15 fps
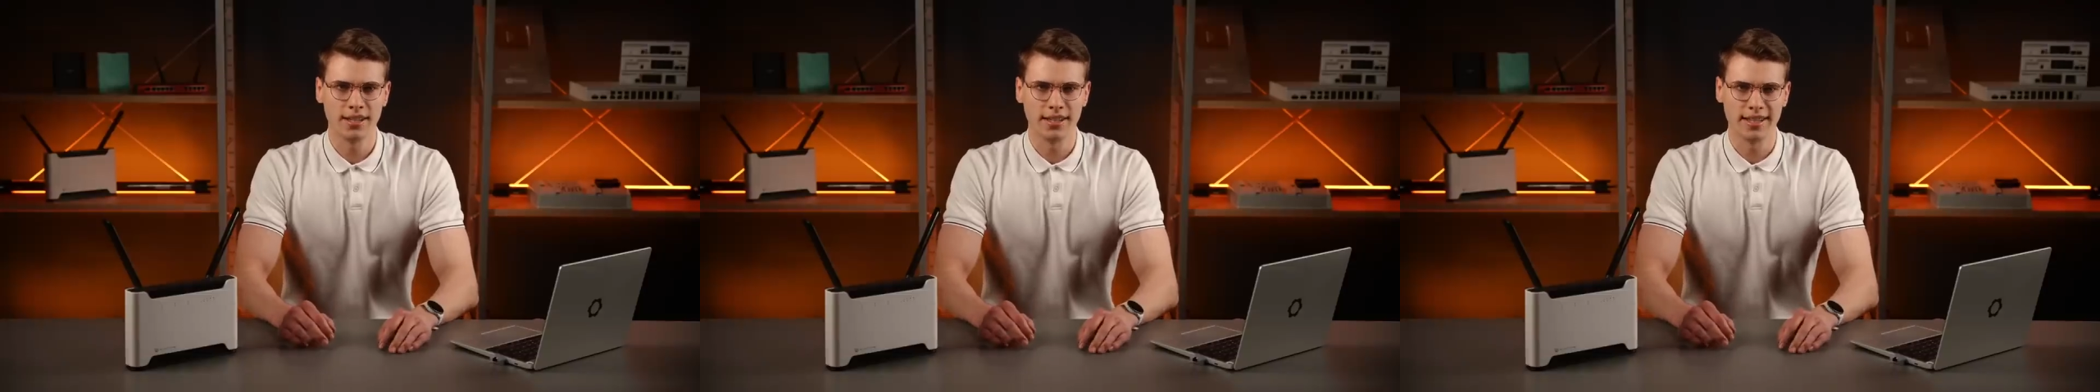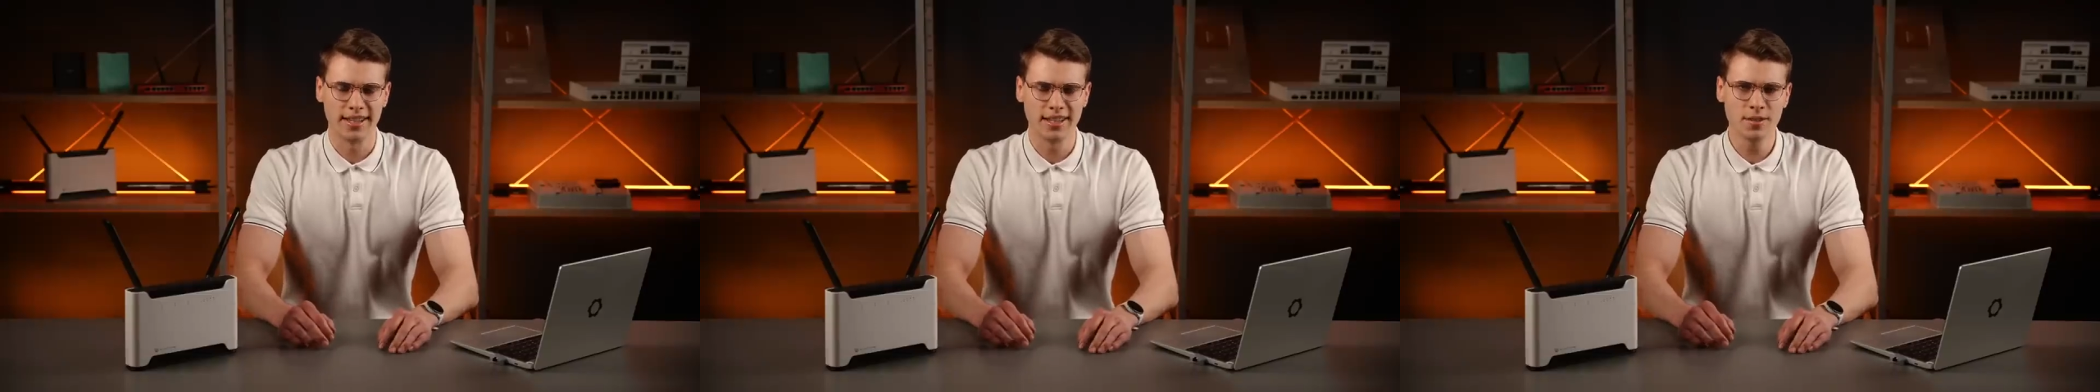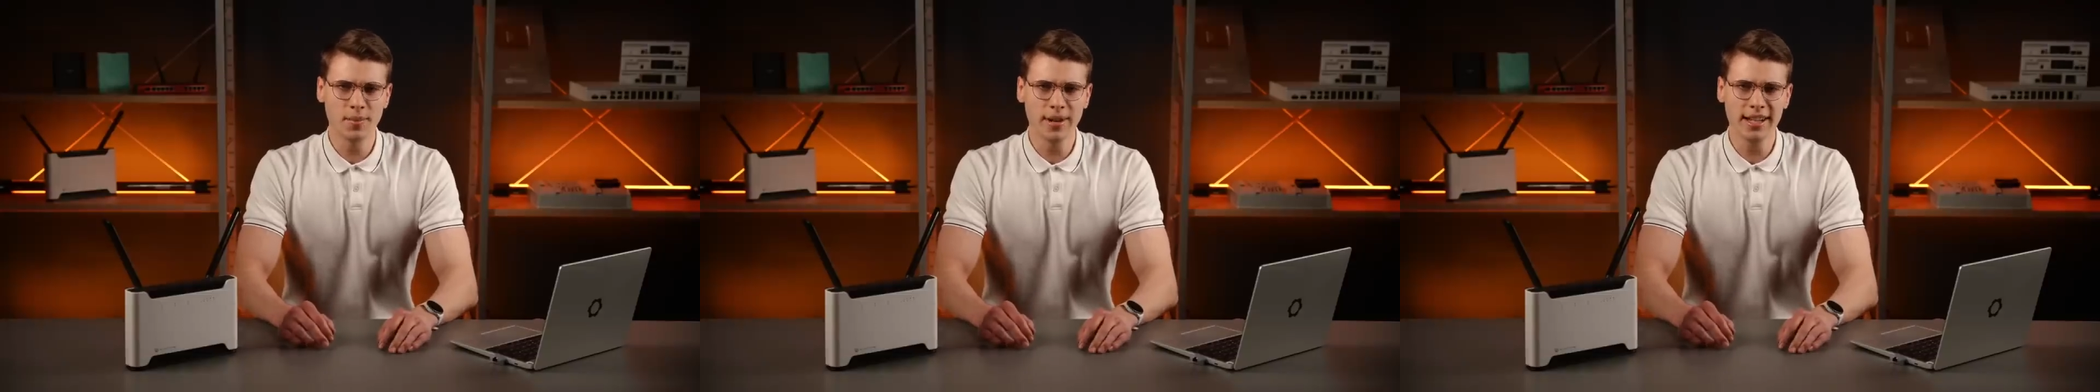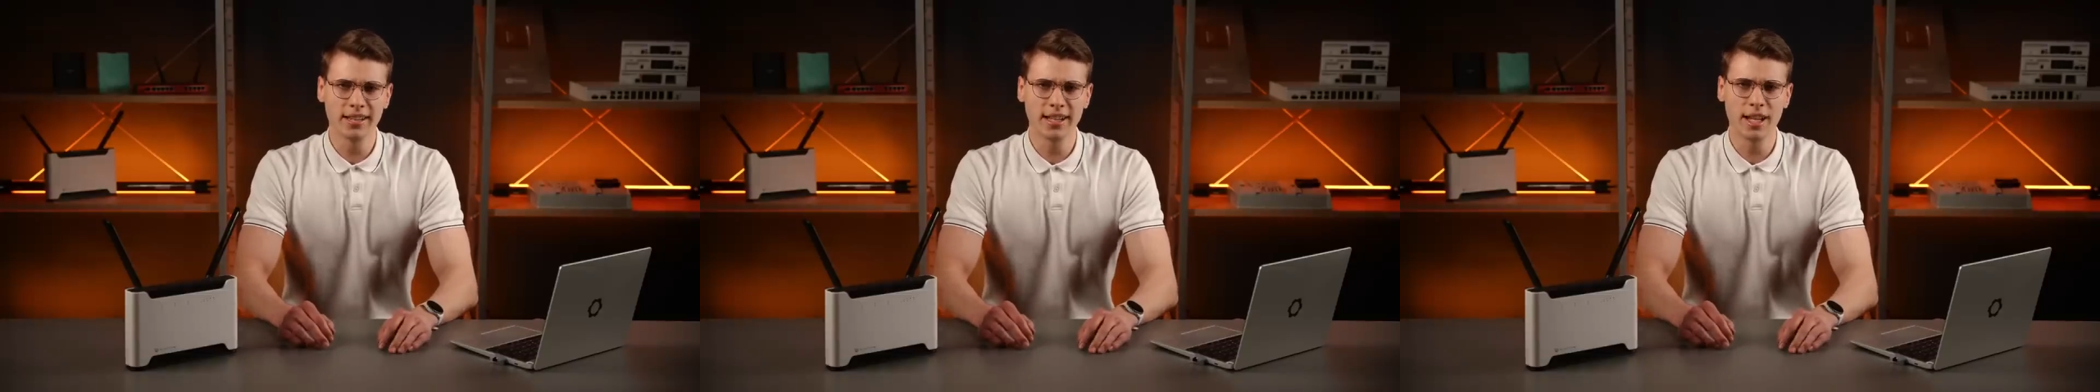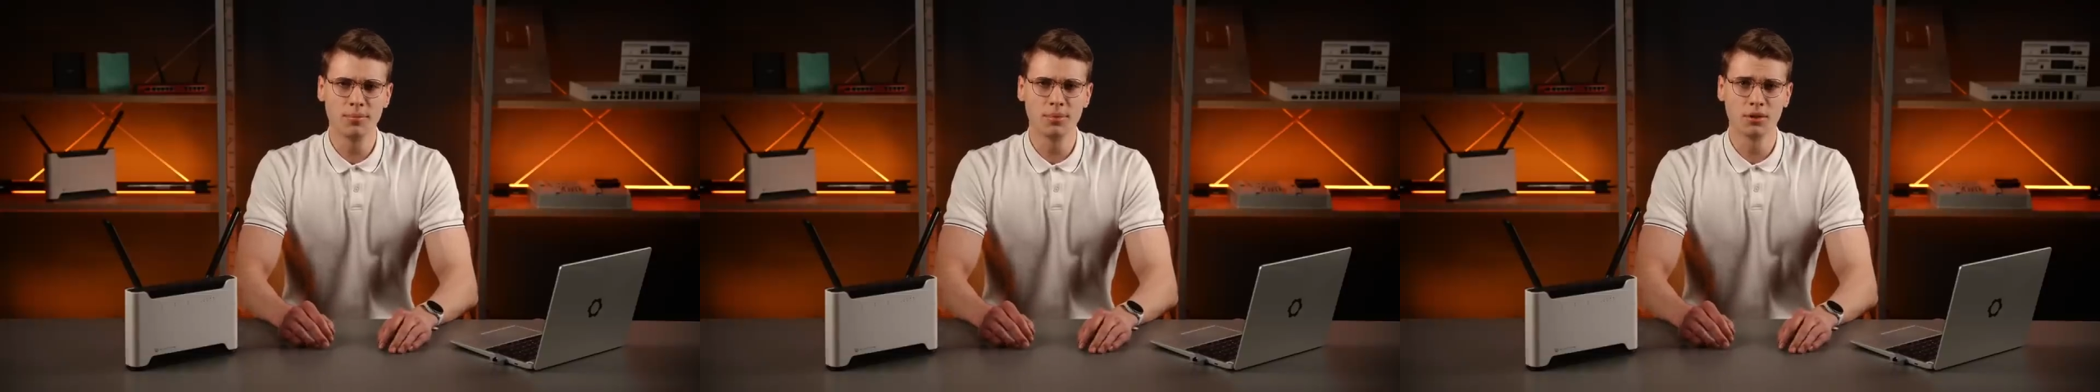Is my
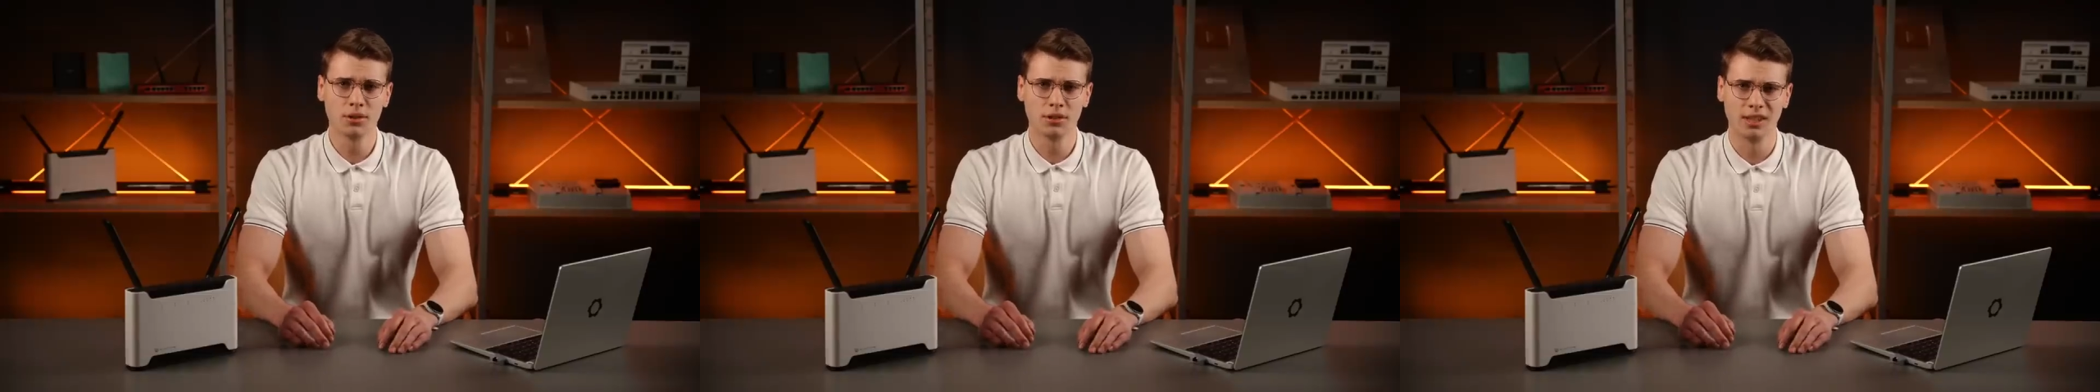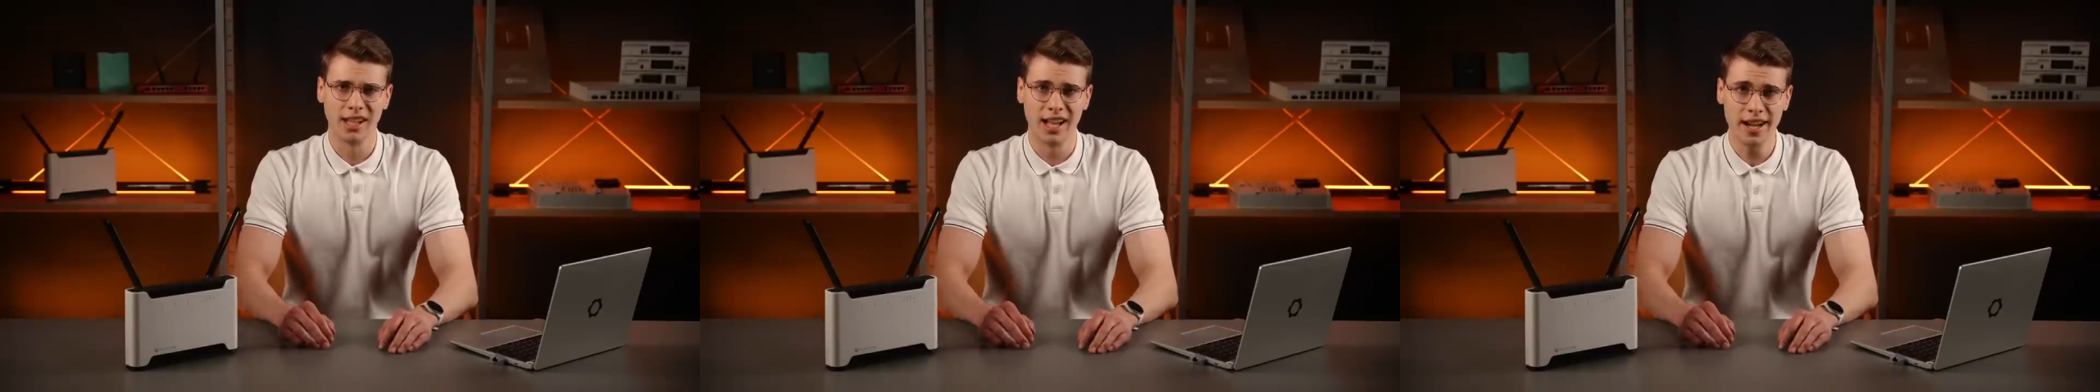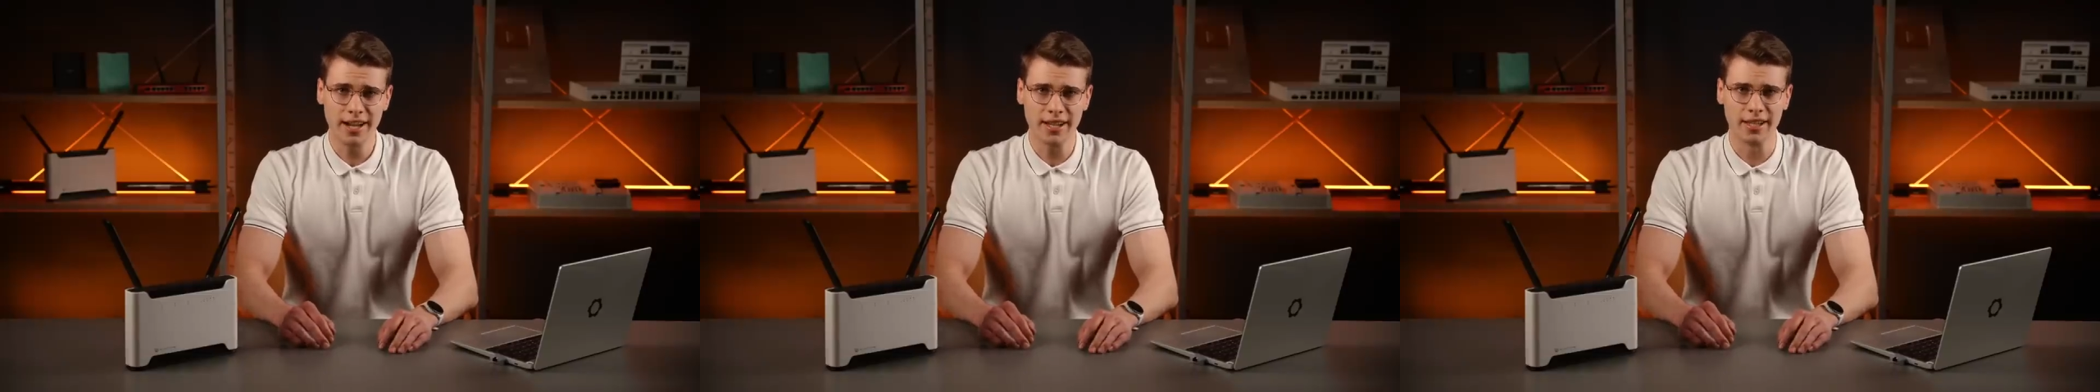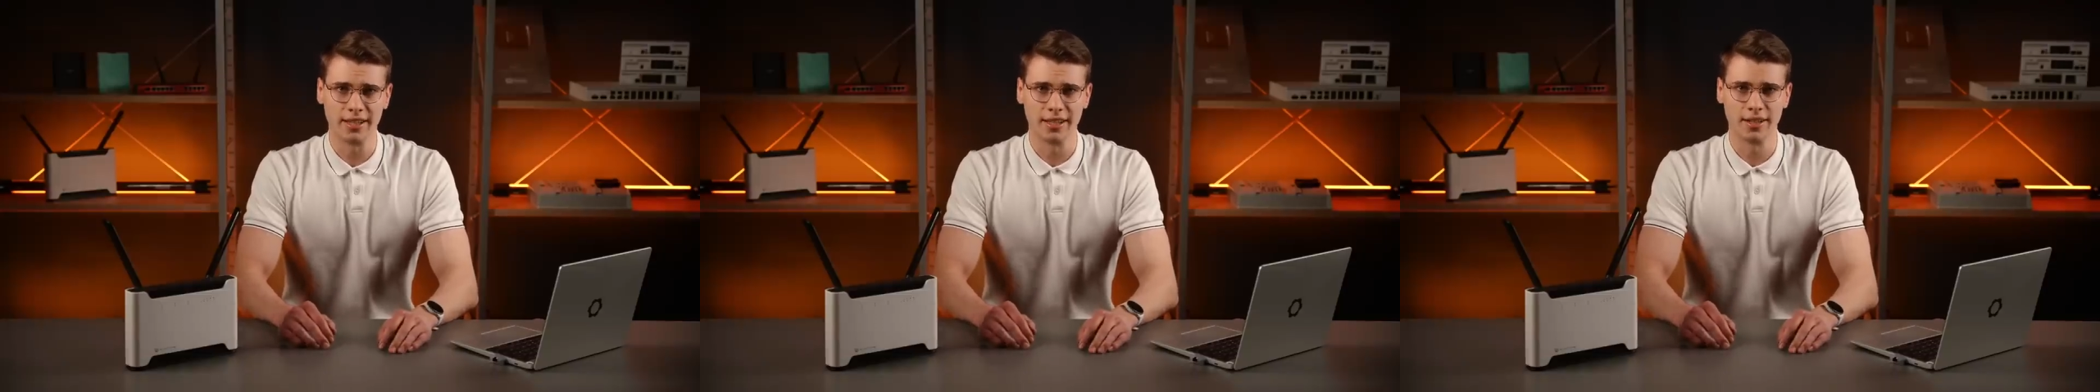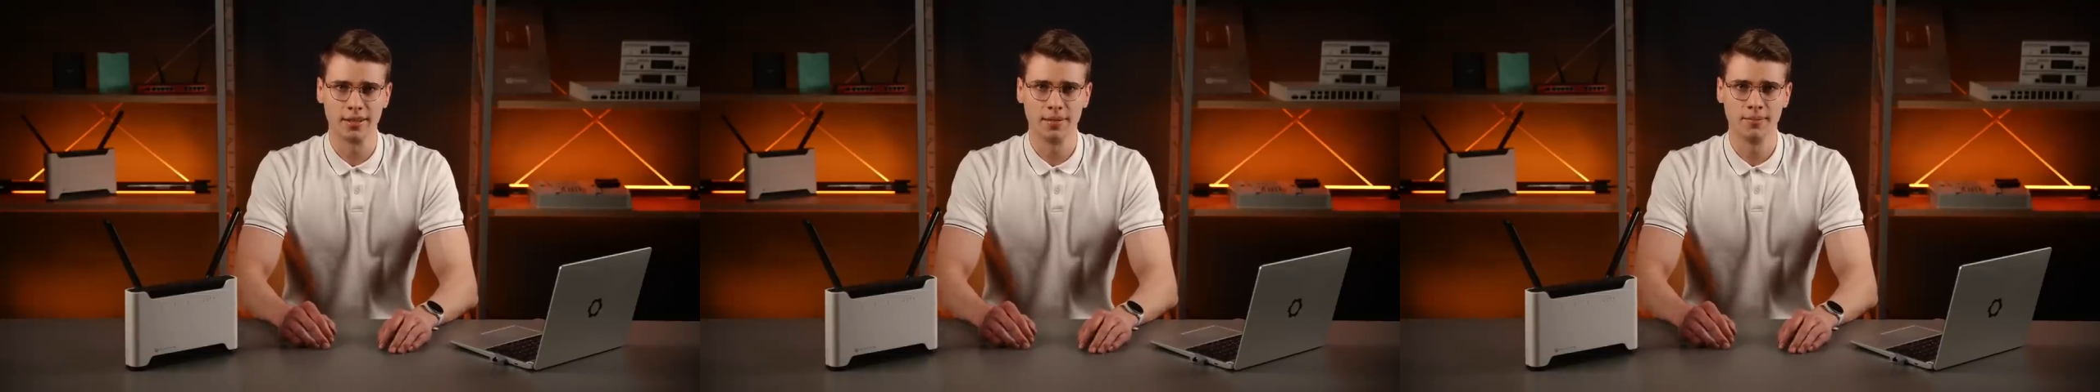neighbor
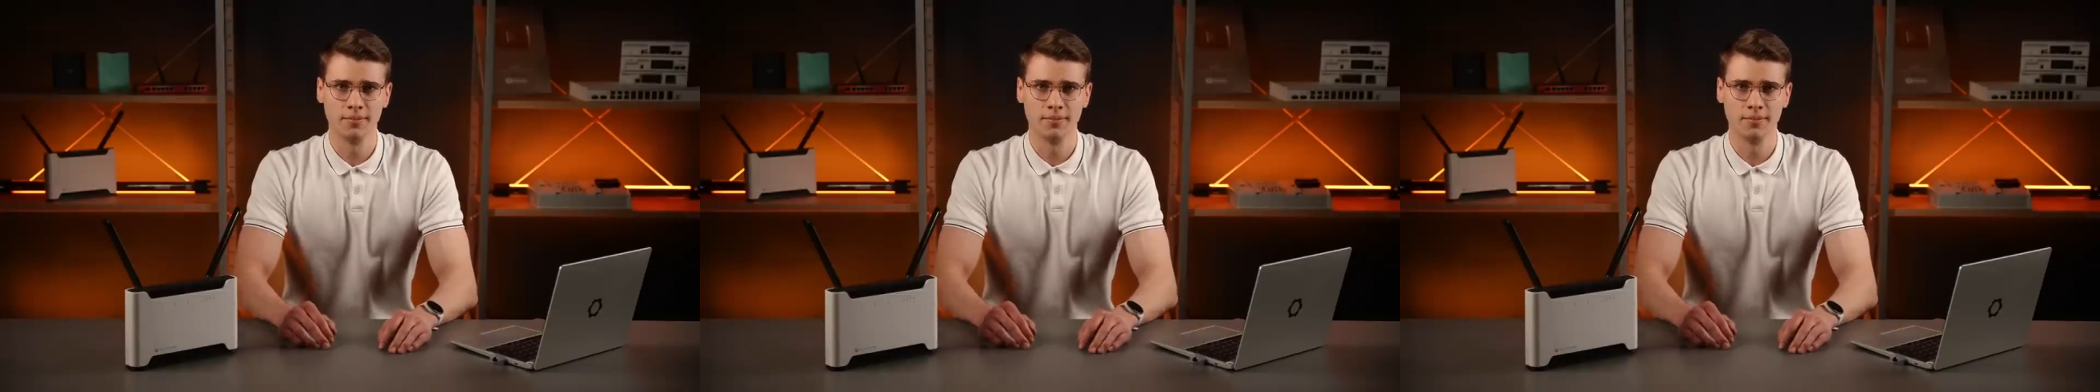lying?